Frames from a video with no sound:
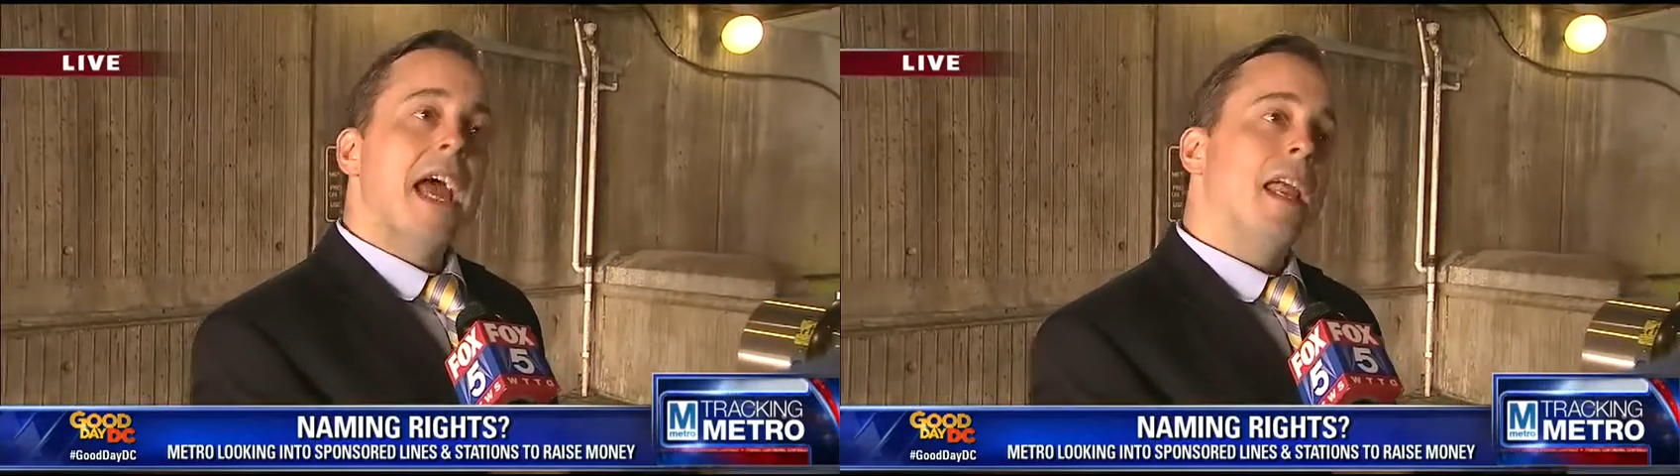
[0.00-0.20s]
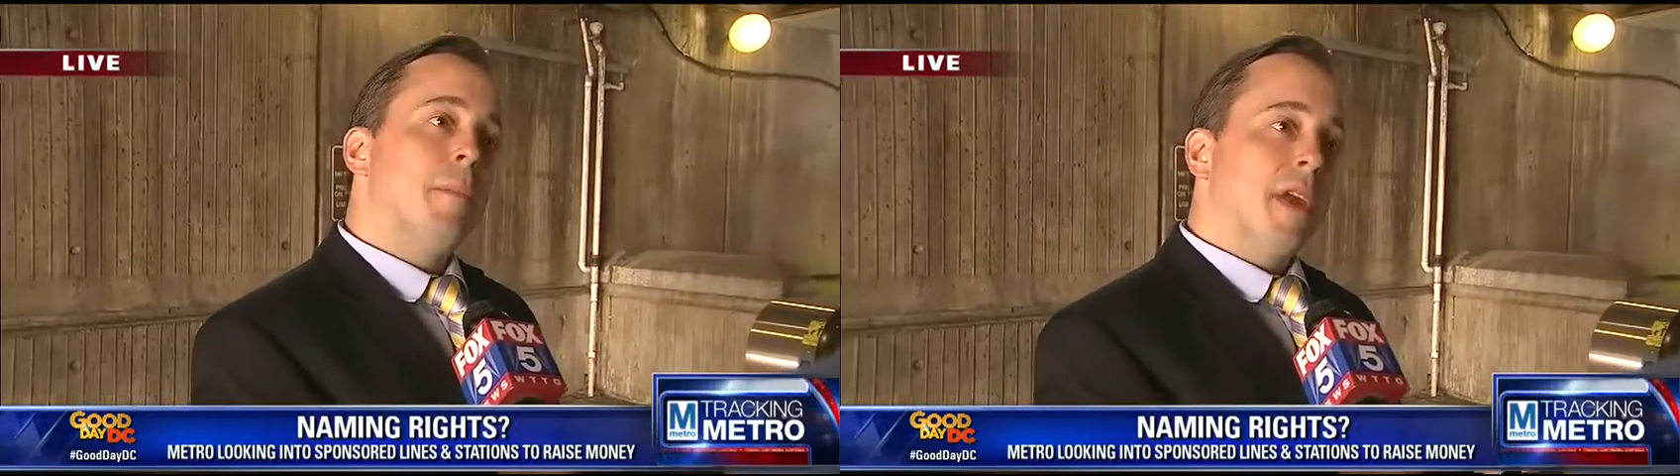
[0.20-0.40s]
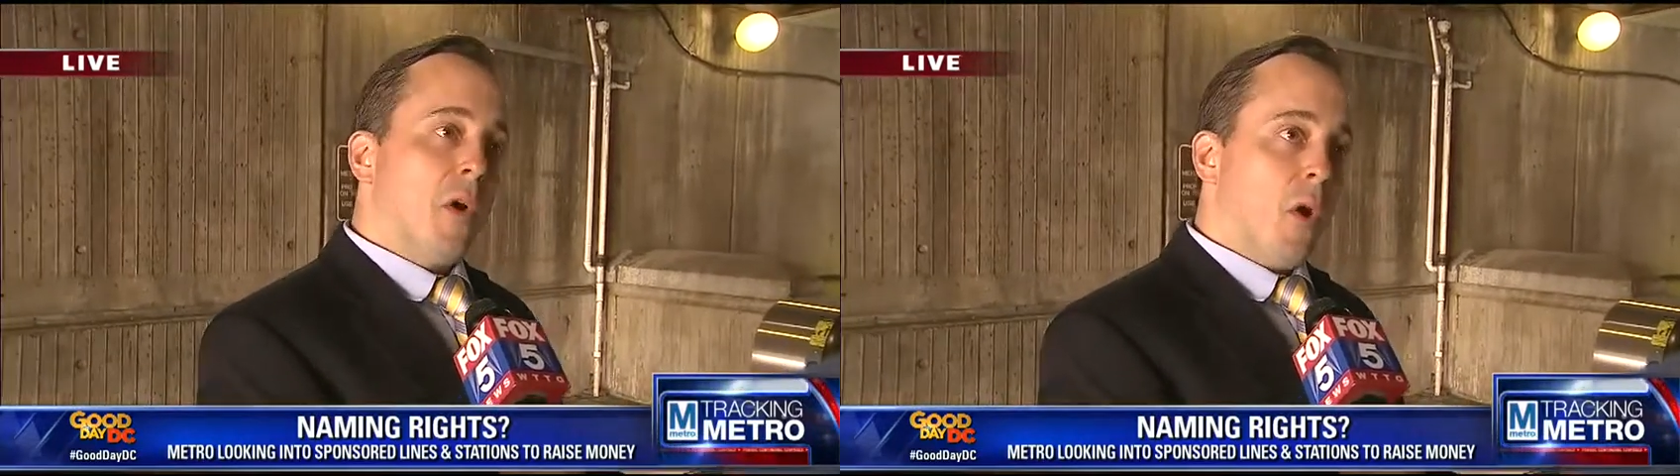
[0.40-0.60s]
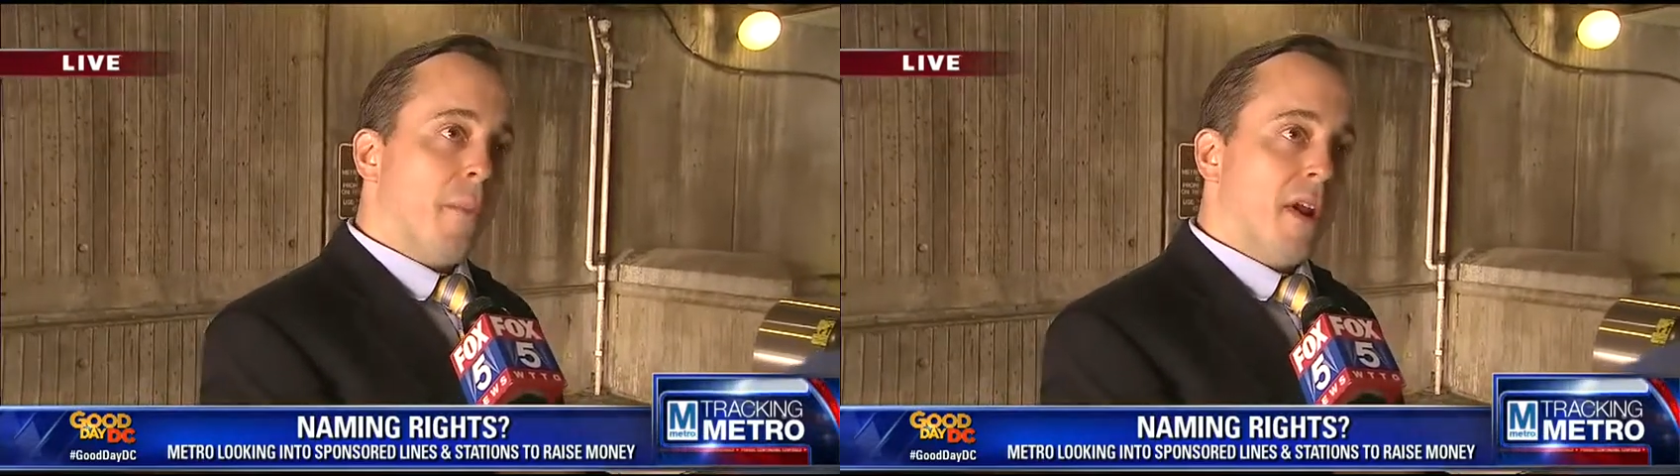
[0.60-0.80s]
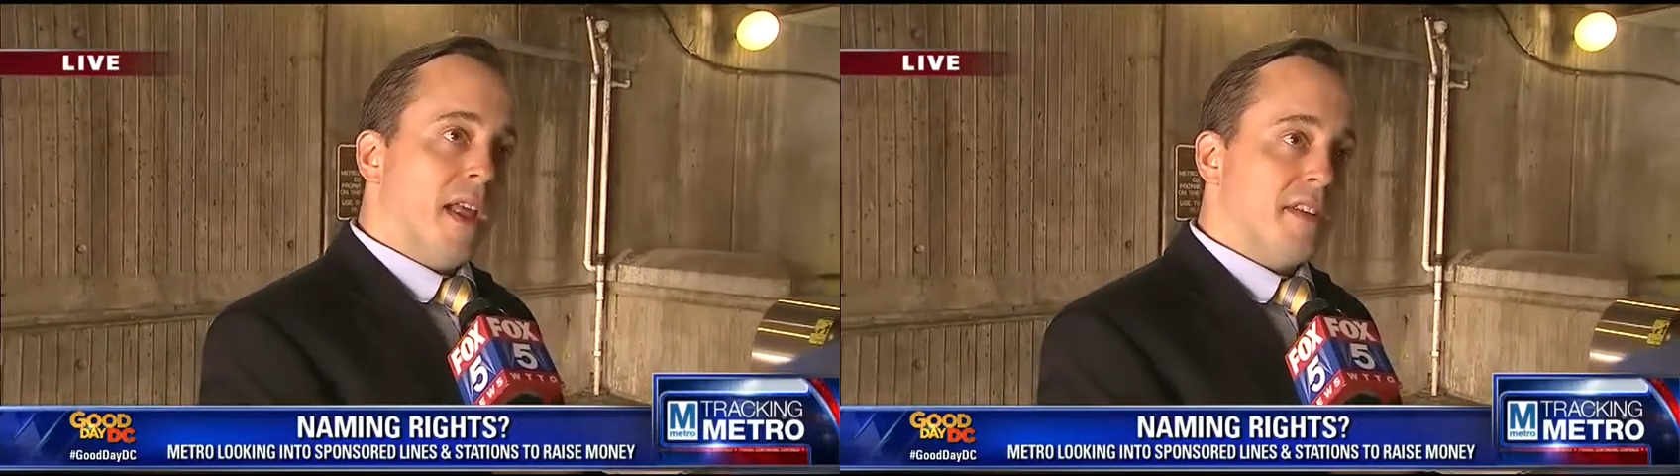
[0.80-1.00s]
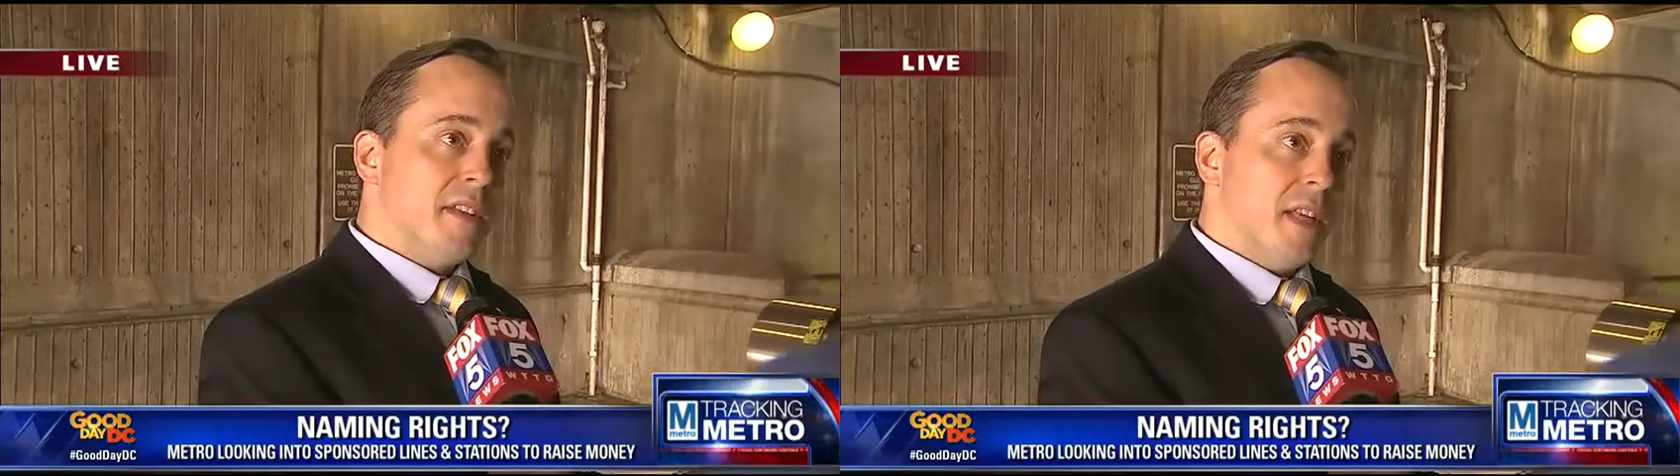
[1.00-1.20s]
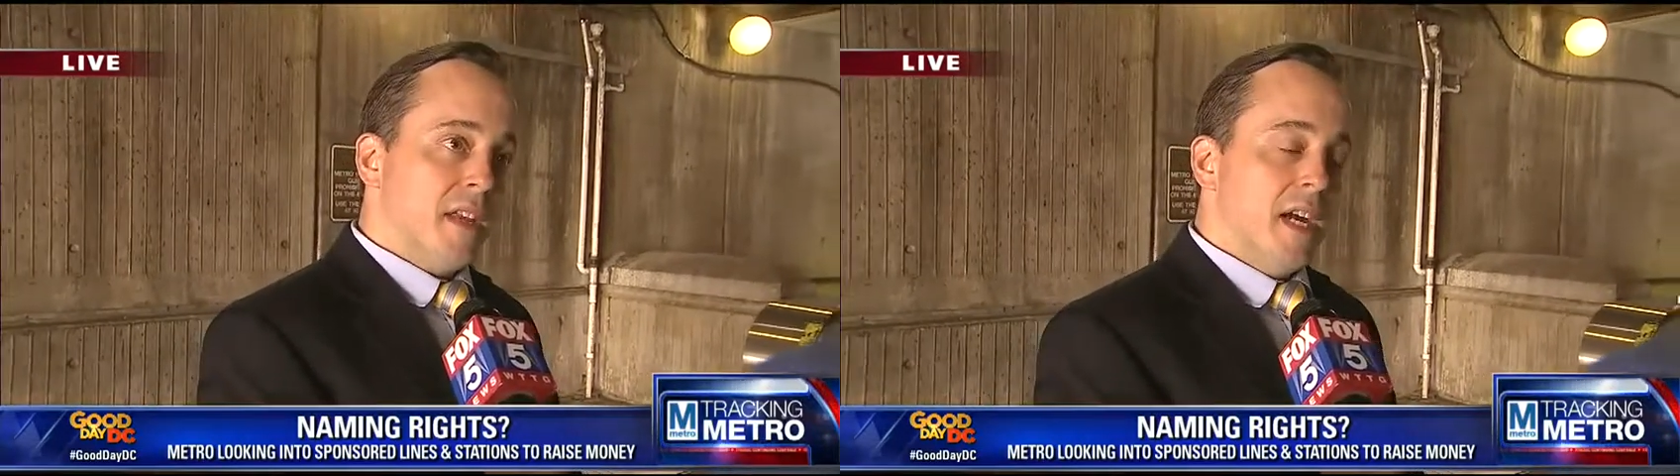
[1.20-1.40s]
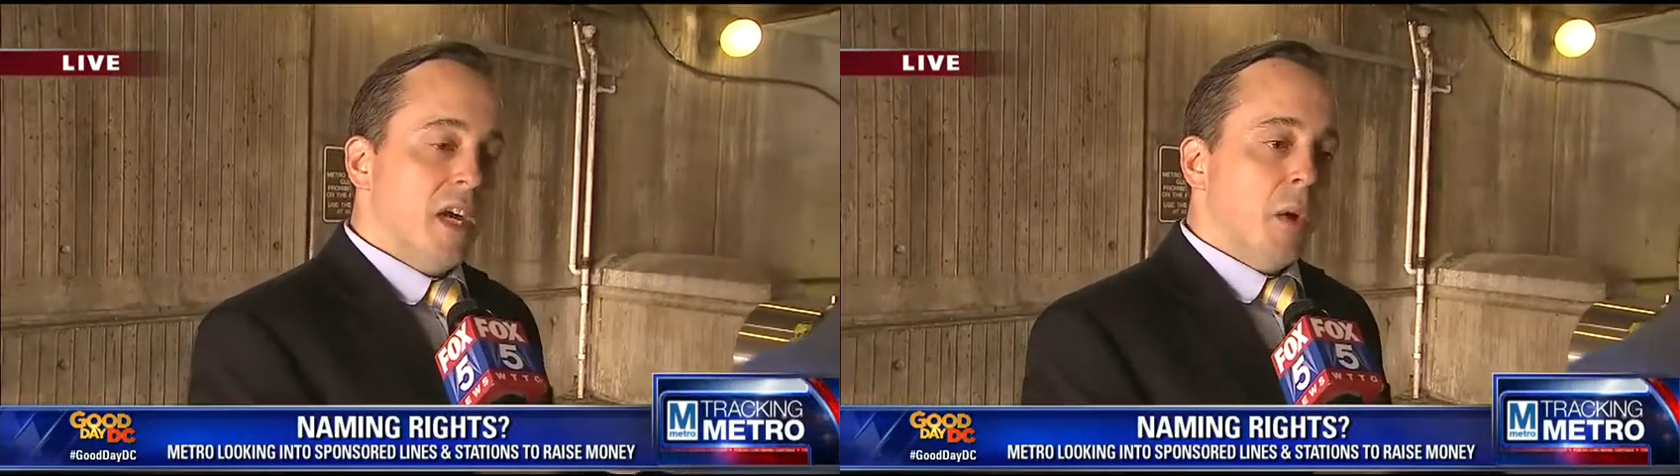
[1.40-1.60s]
and a big corporate
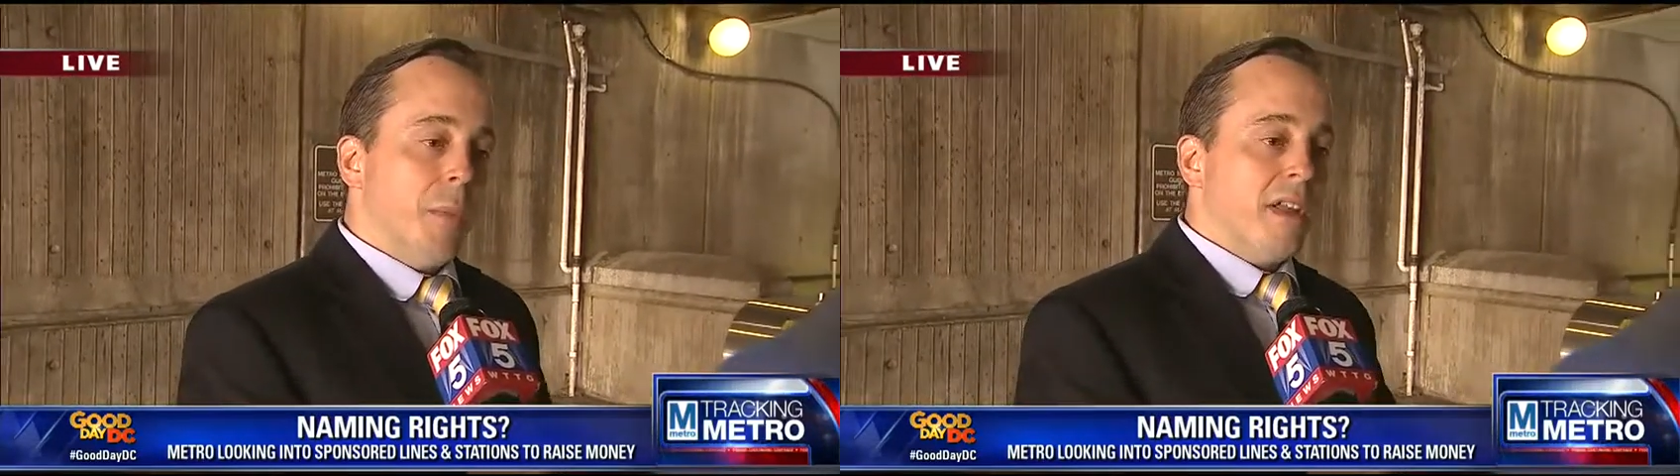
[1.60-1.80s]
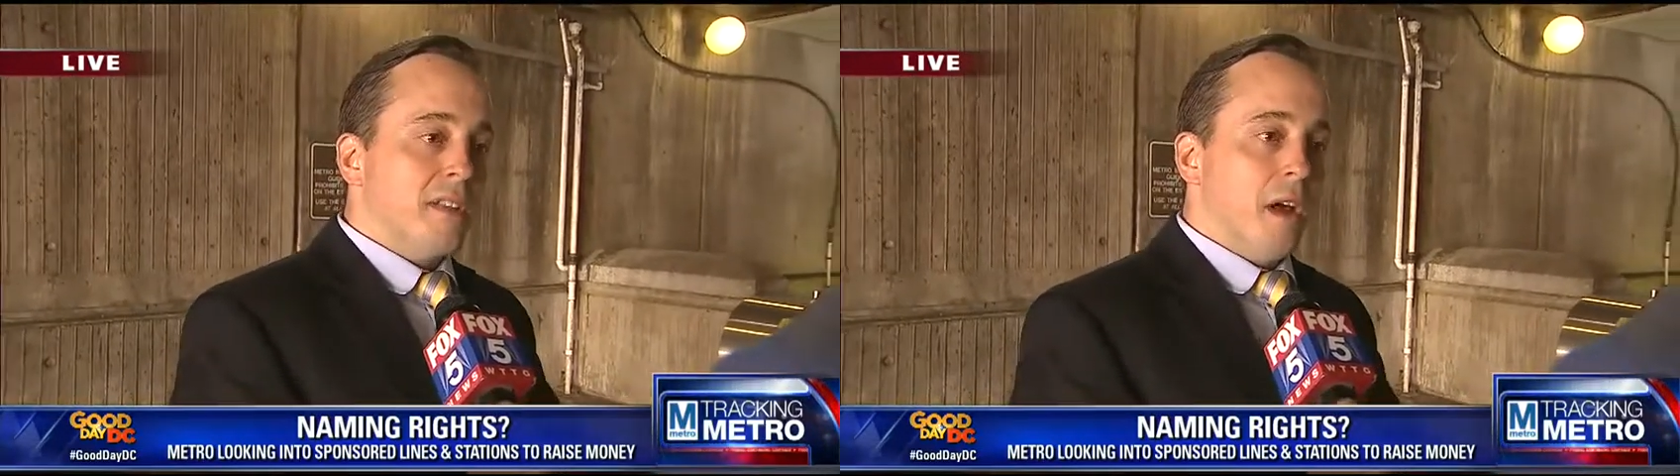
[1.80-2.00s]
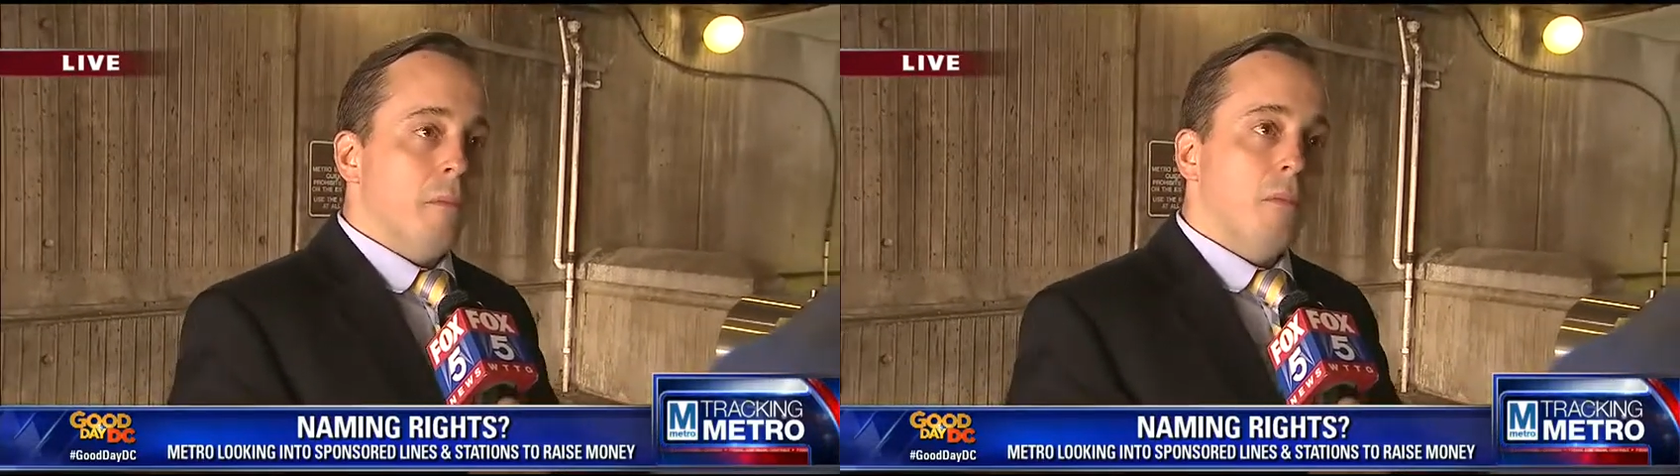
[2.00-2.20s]
entity. But